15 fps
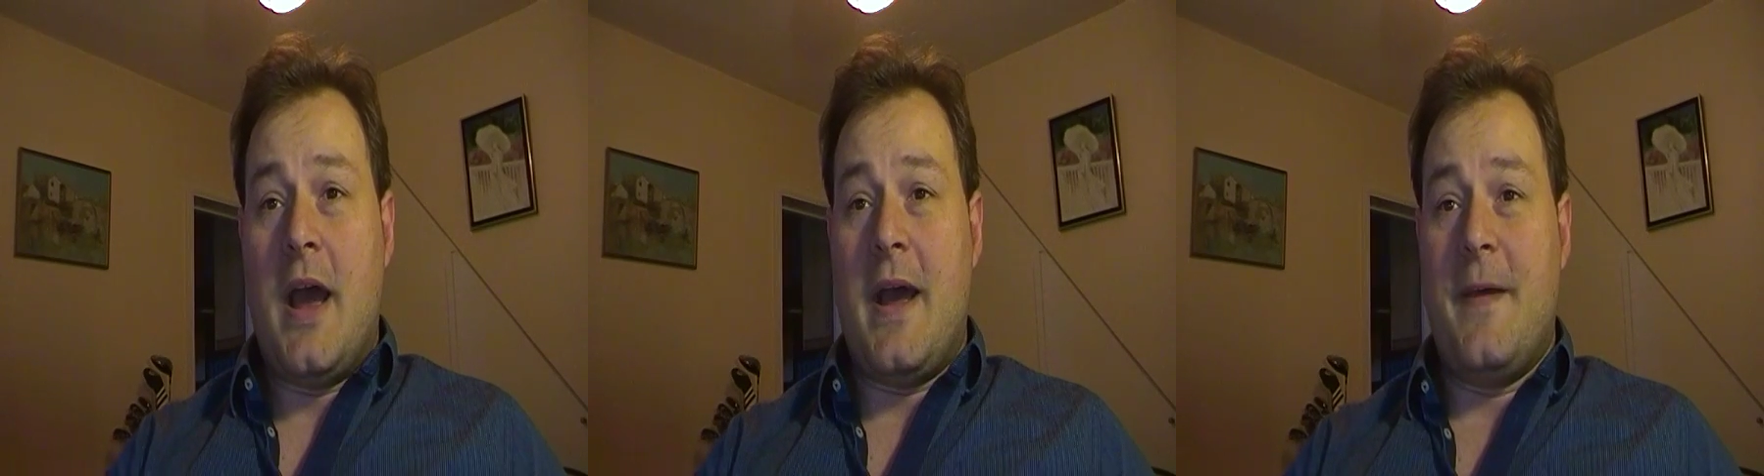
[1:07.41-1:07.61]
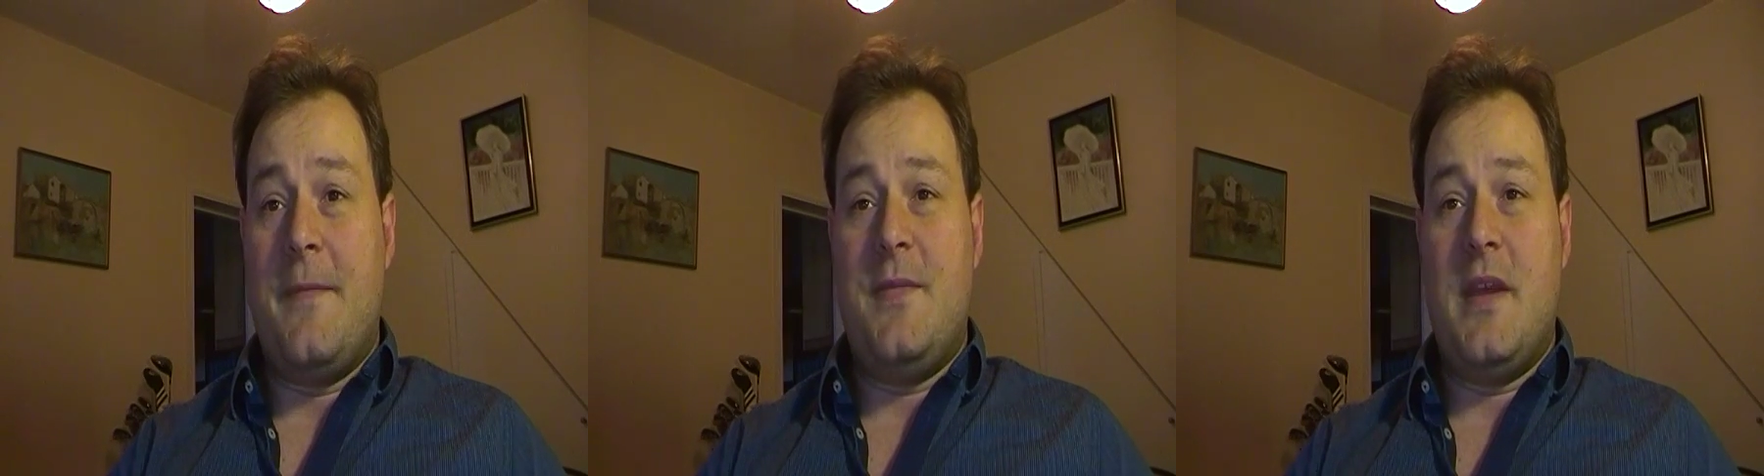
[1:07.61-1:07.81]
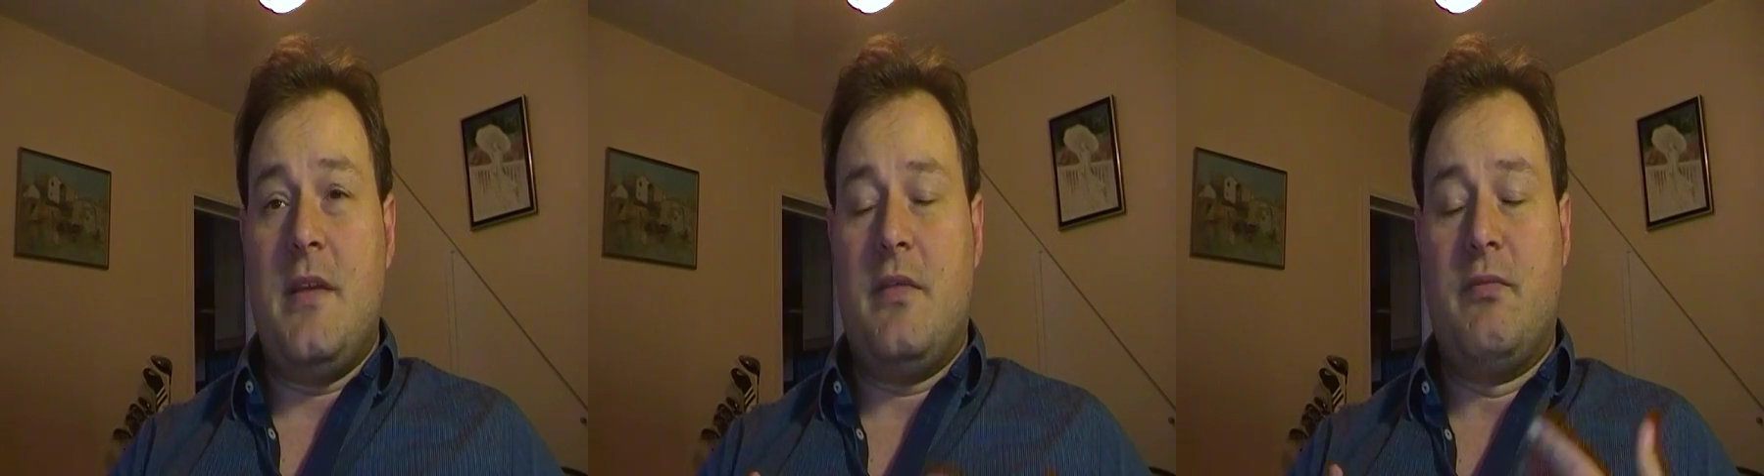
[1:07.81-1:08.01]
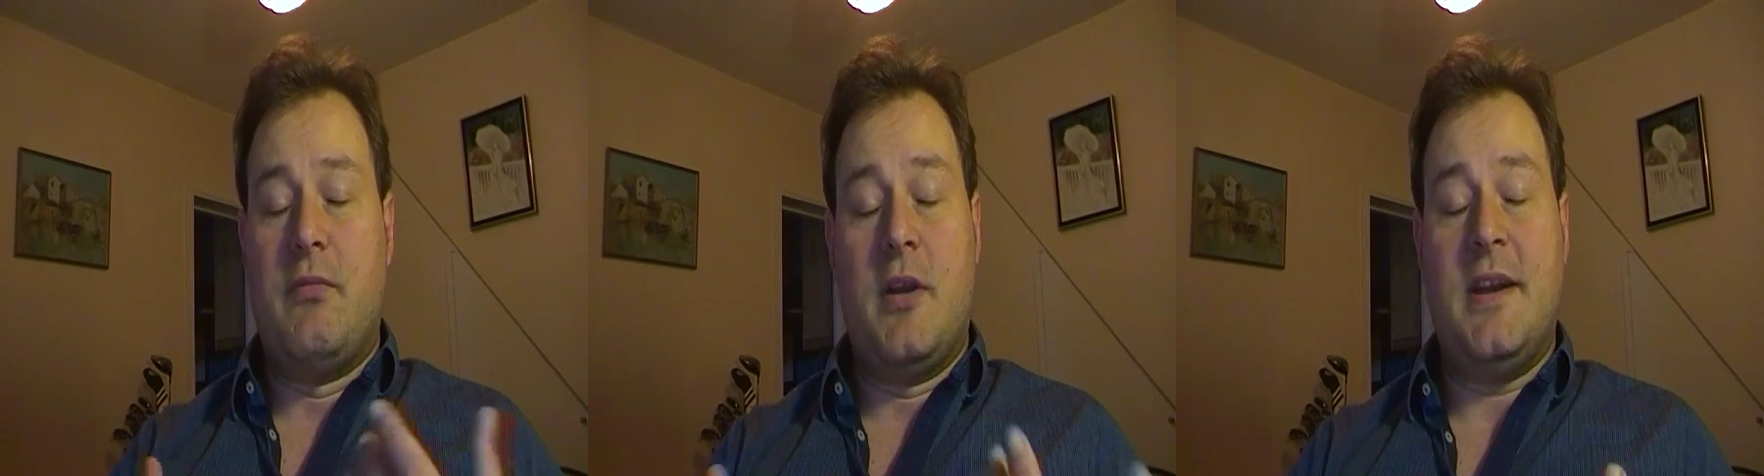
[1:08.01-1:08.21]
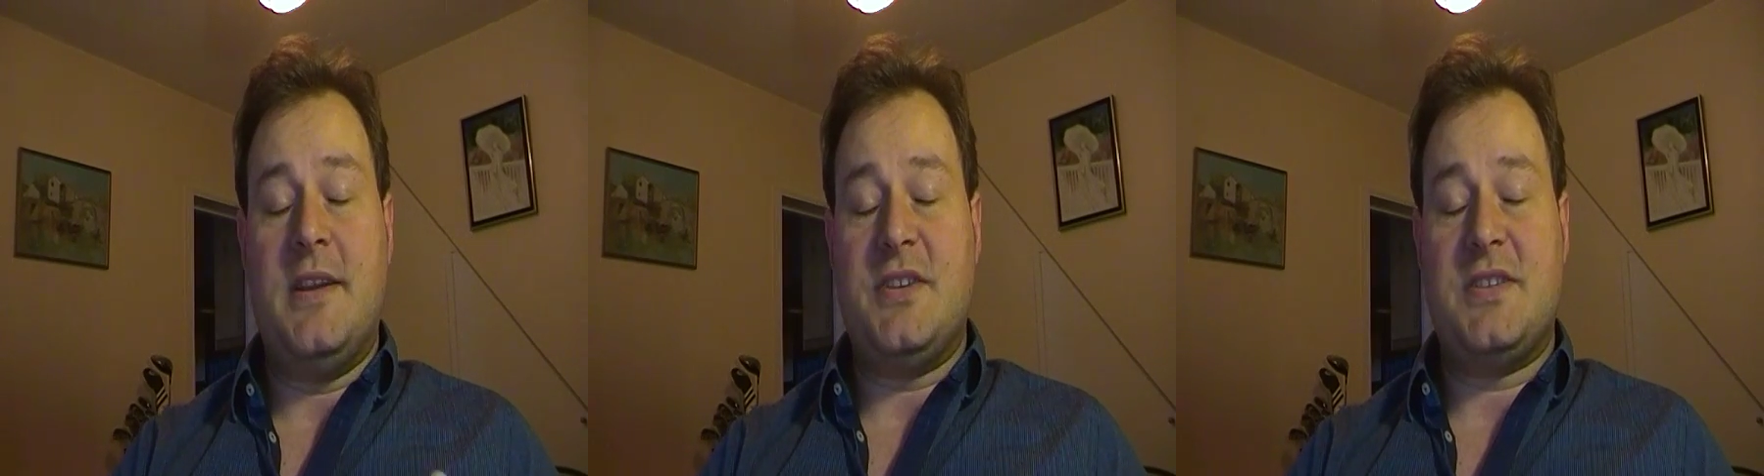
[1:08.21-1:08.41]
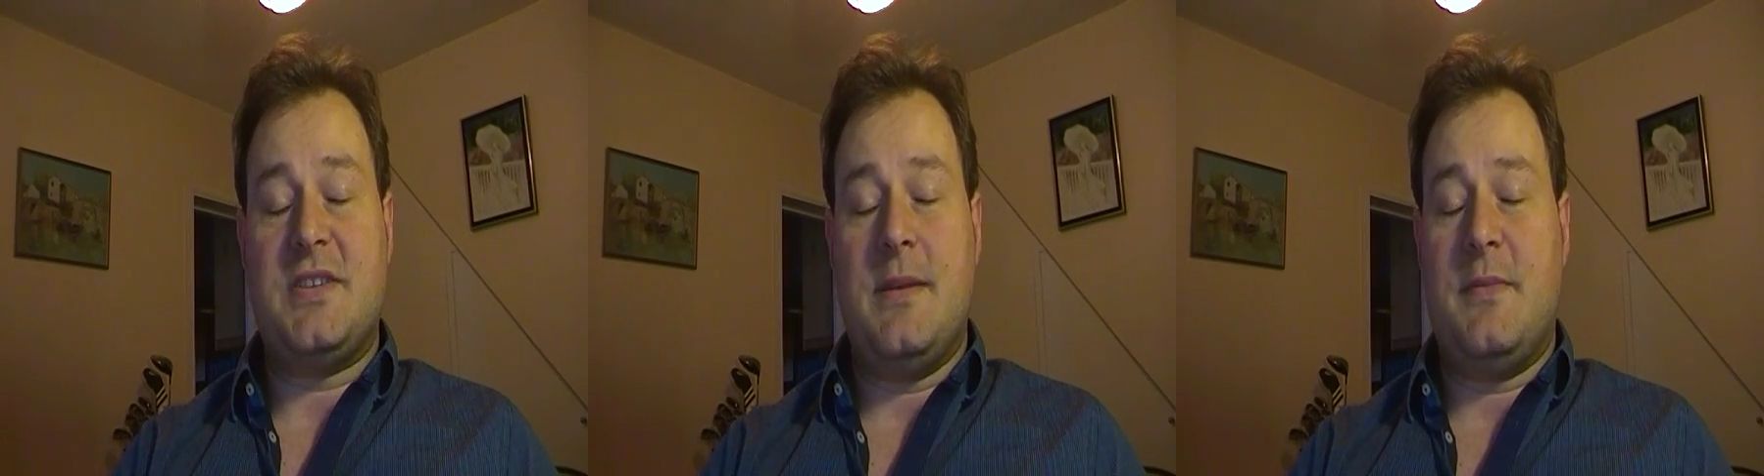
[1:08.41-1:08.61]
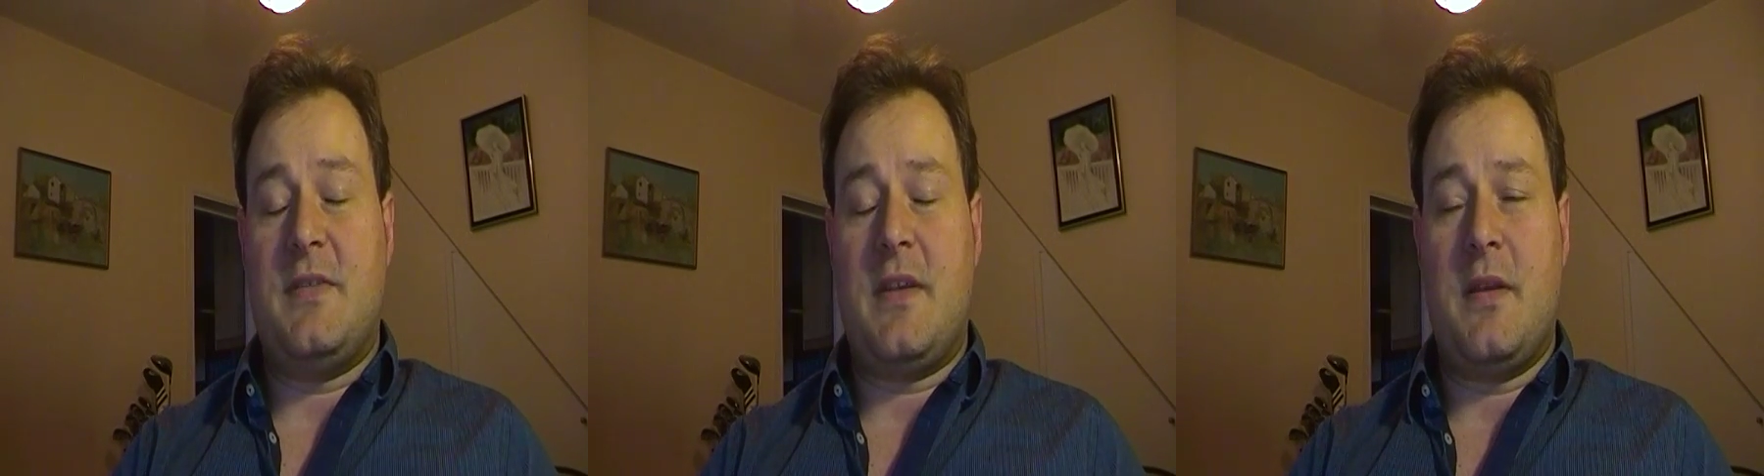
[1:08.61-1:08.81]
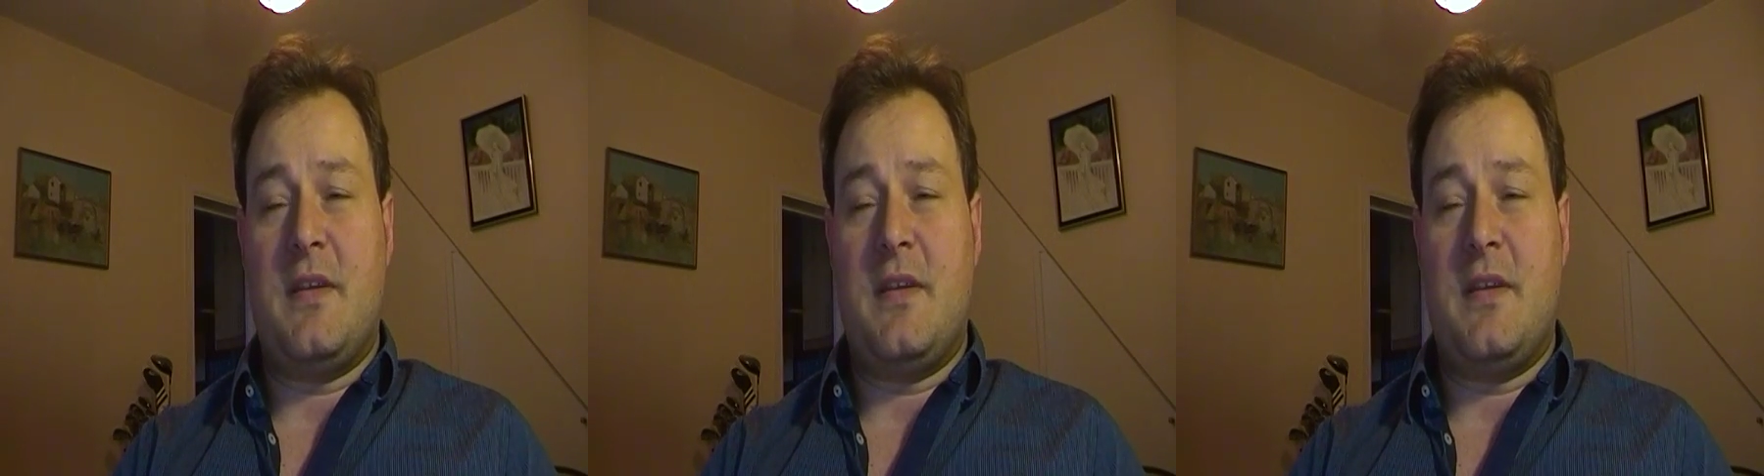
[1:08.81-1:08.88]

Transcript: and they really just seemed